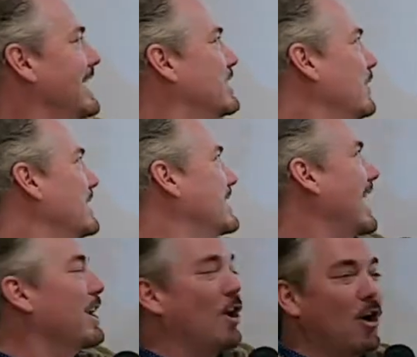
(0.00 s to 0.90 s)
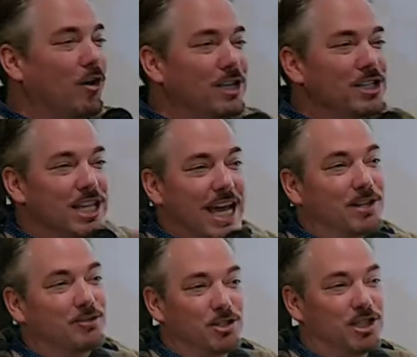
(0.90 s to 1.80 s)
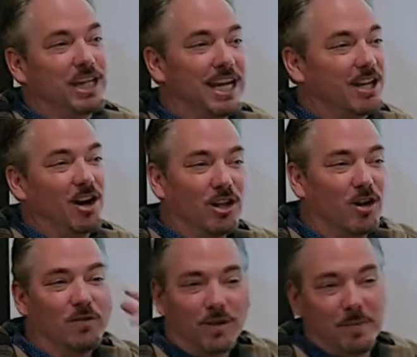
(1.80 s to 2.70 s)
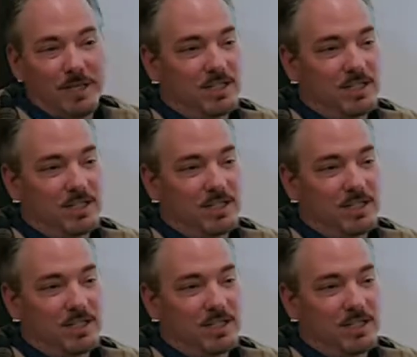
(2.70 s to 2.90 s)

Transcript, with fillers: Yeah. So he's got all these extra skin all over him.